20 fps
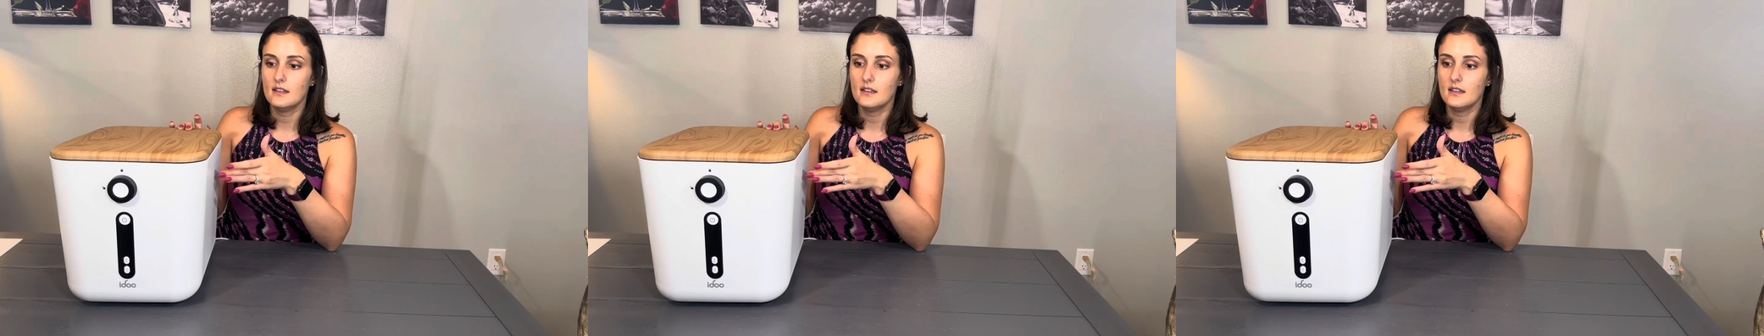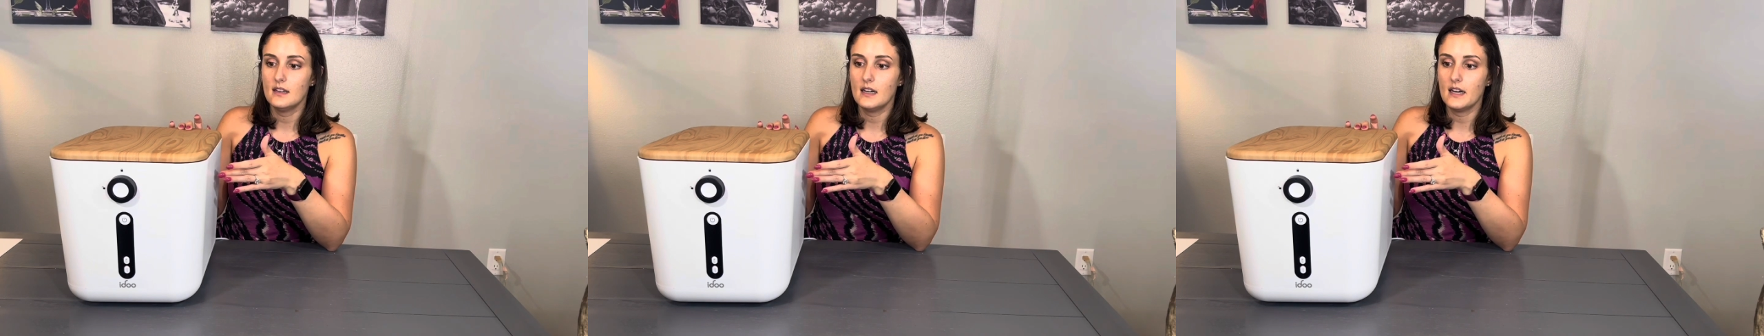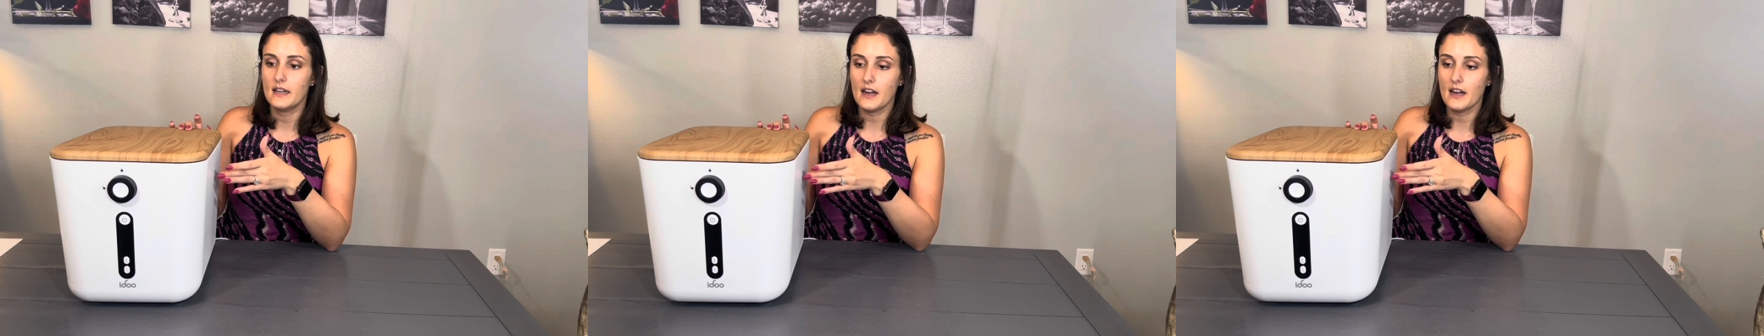
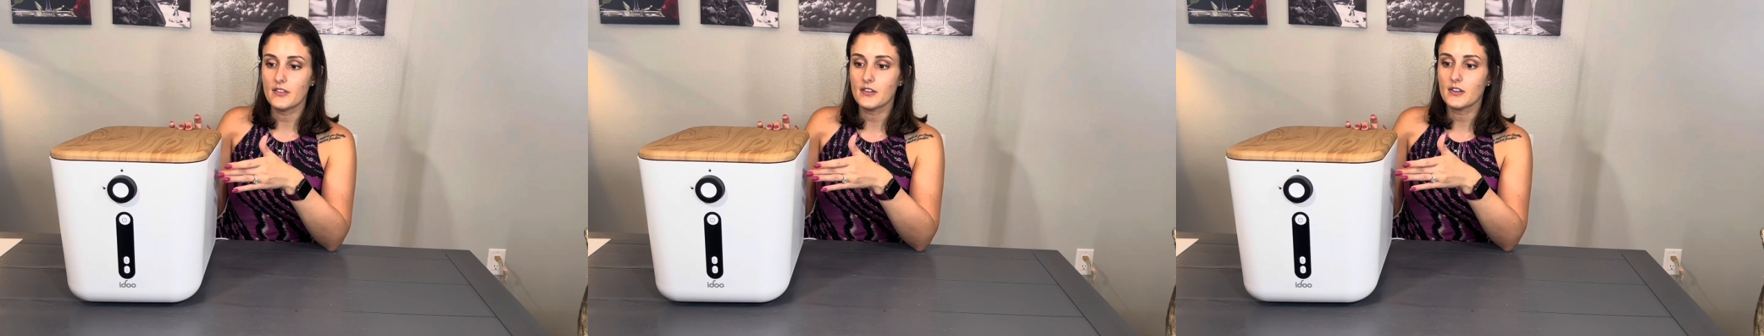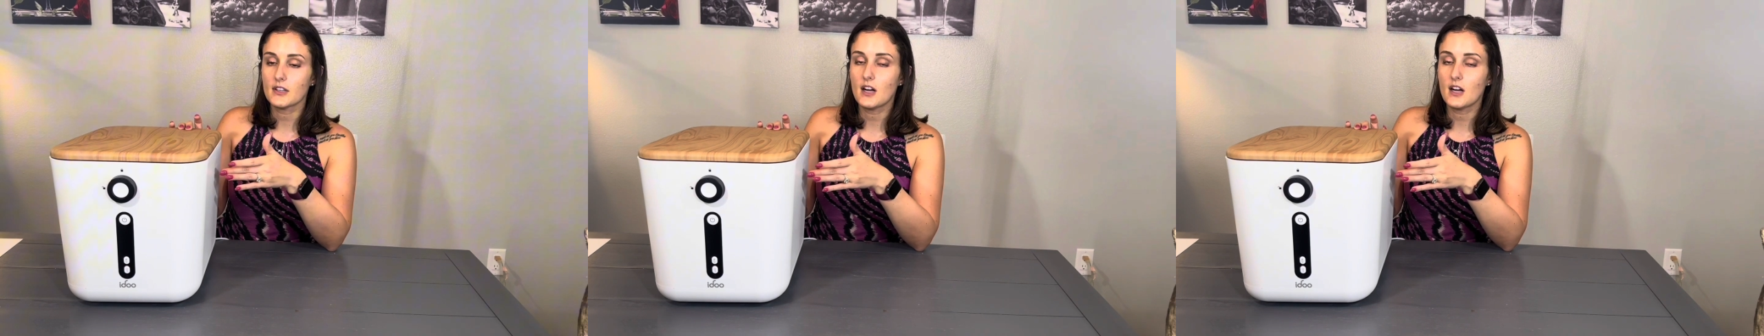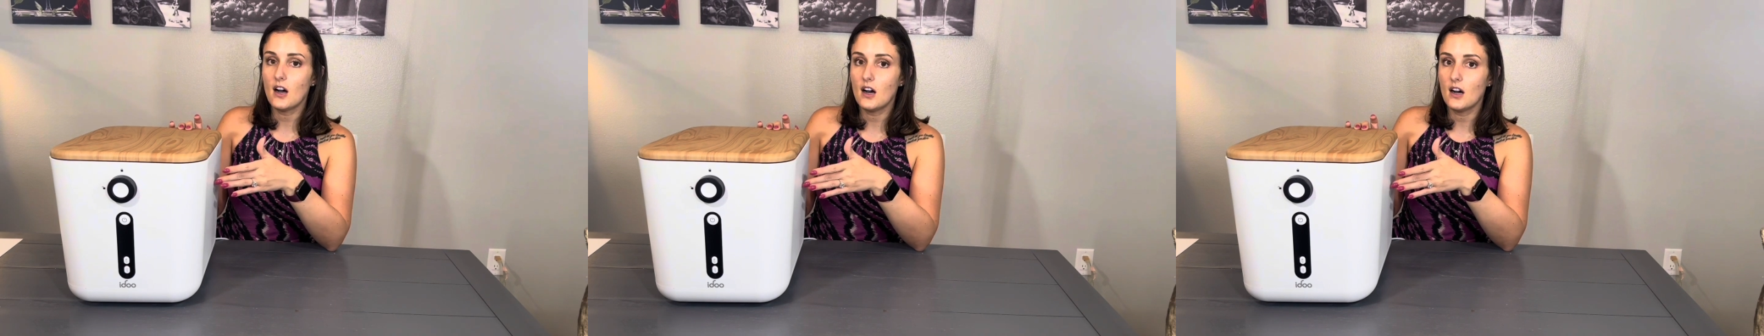Another
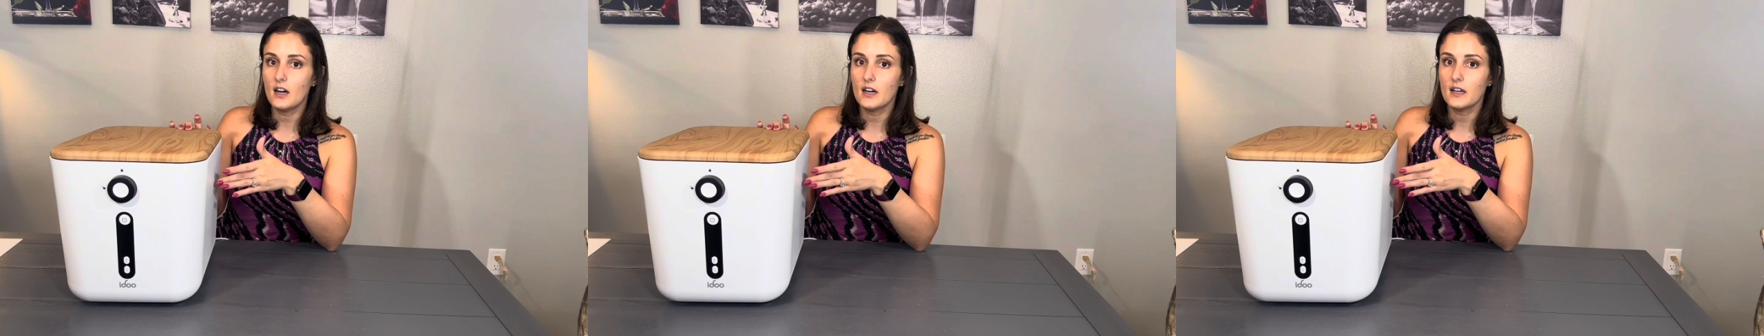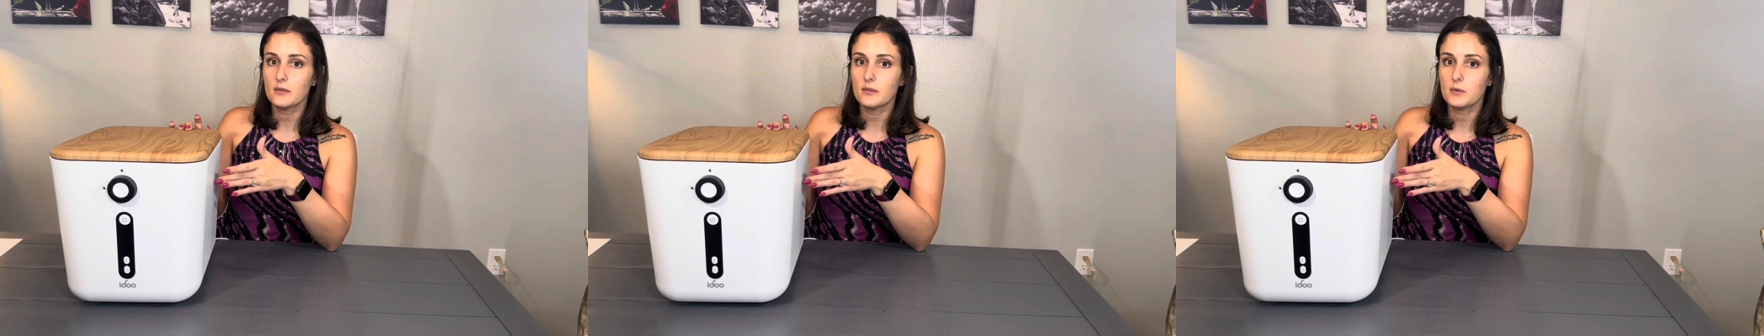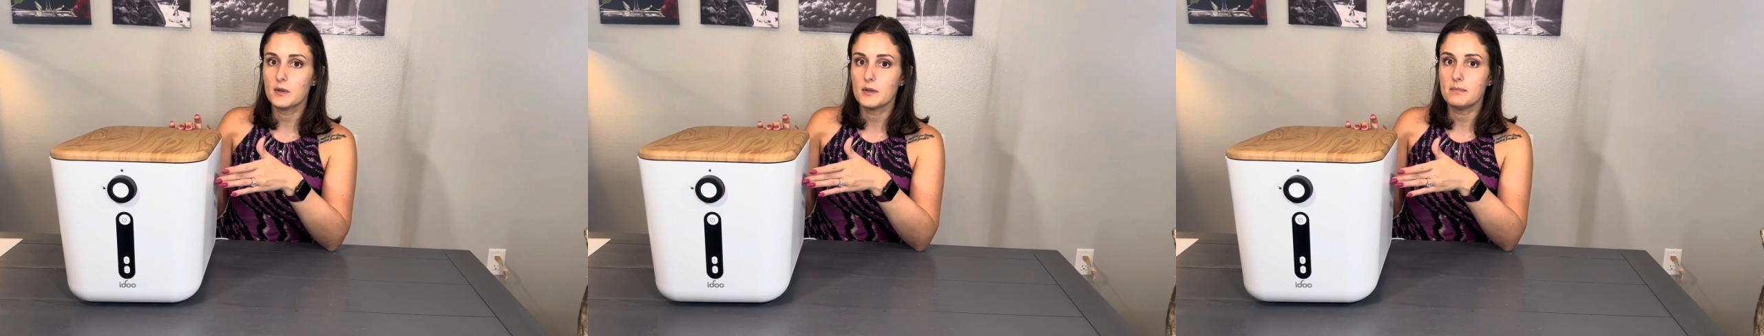con
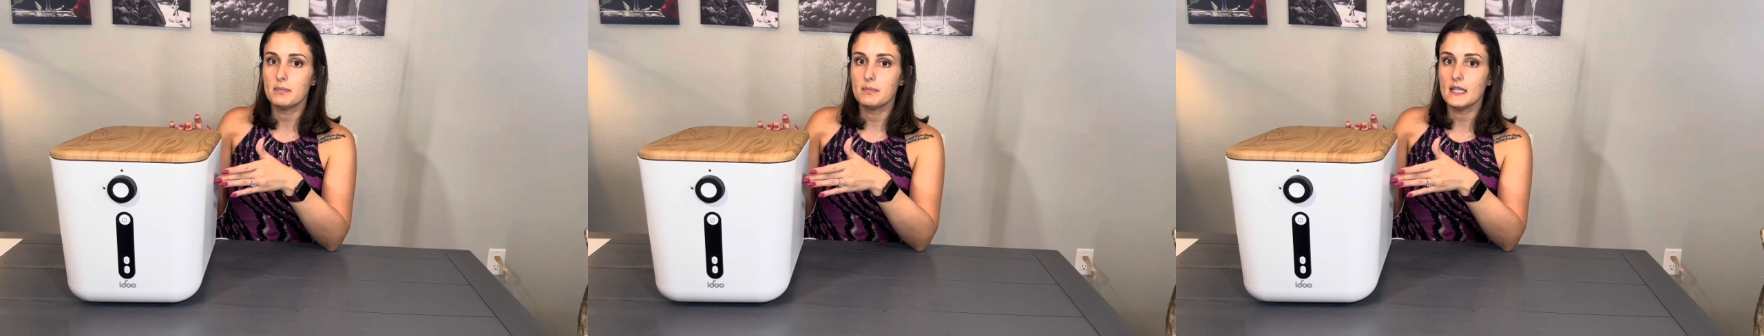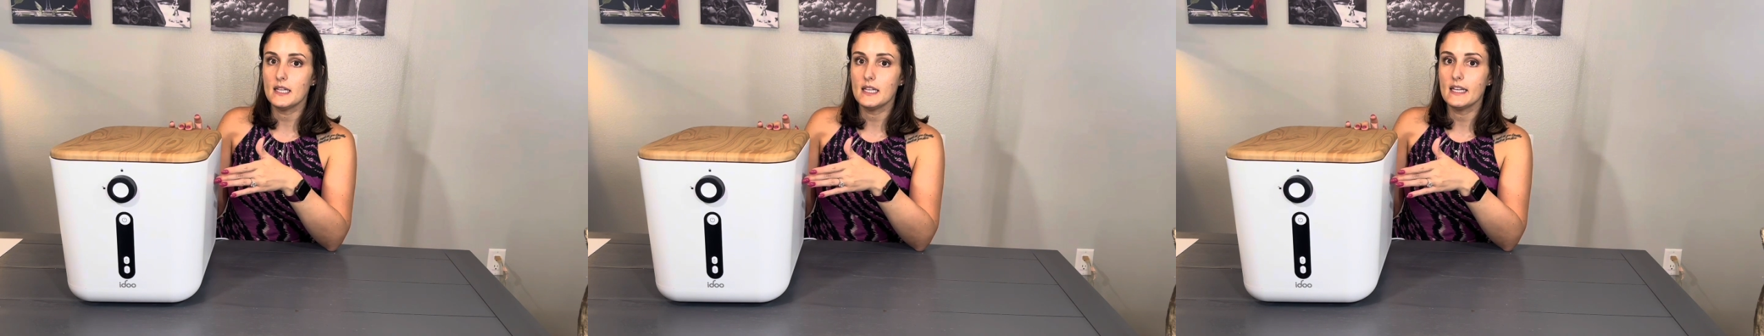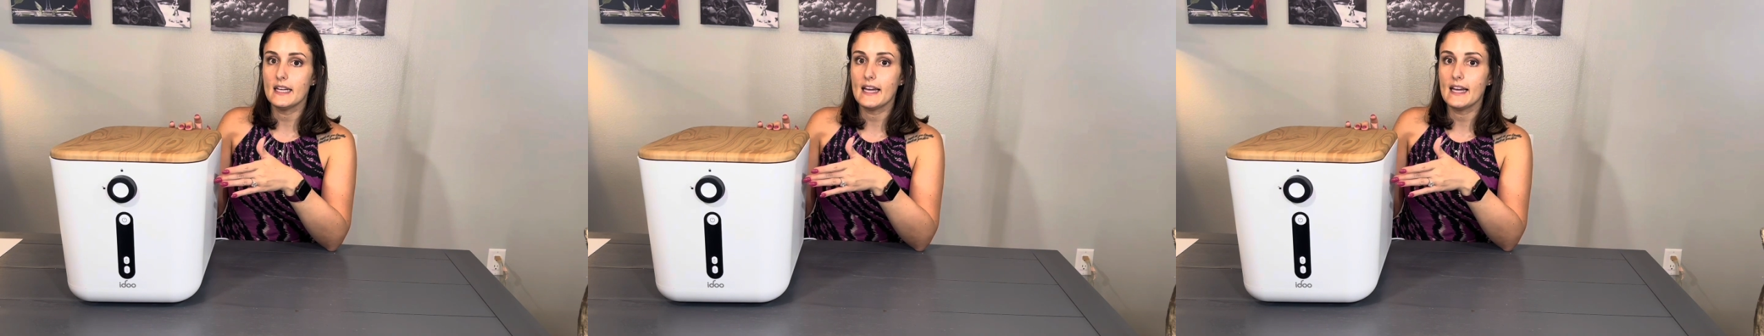would be